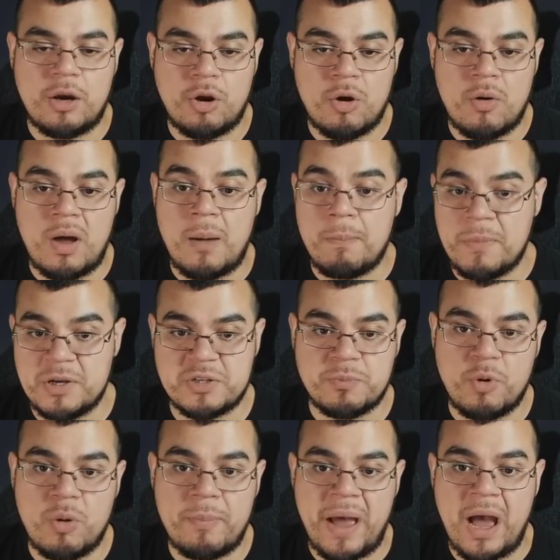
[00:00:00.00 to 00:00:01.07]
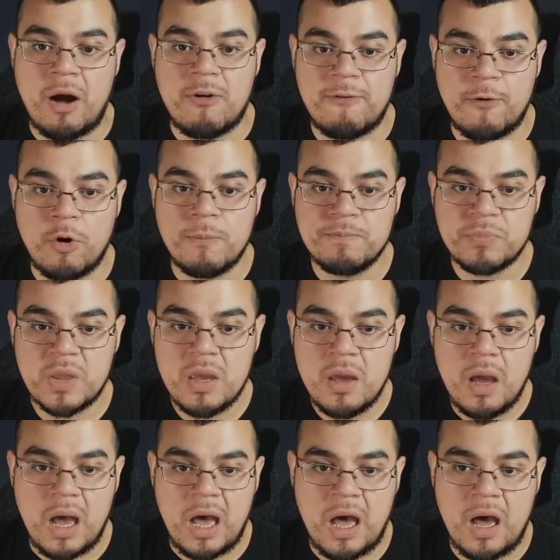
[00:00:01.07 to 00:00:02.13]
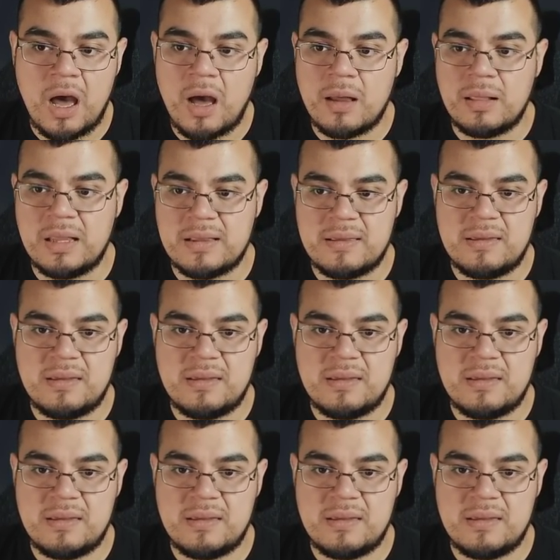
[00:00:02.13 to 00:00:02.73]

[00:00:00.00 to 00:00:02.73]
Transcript: her much more powerful. Let's